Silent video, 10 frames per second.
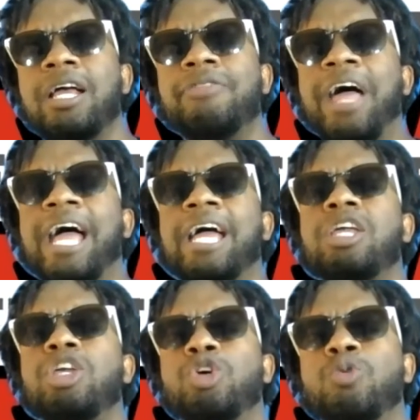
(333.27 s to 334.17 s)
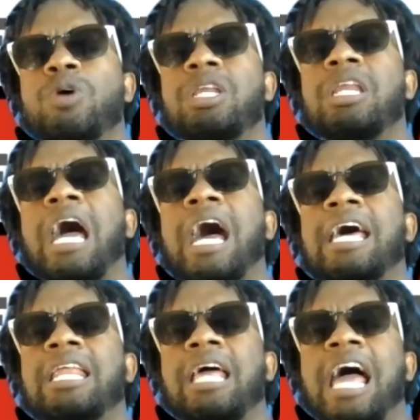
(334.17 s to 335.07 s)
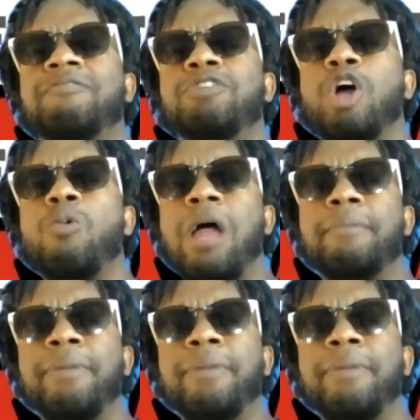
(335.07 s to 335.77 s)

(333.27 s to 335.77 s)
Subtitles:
that you would not have to go right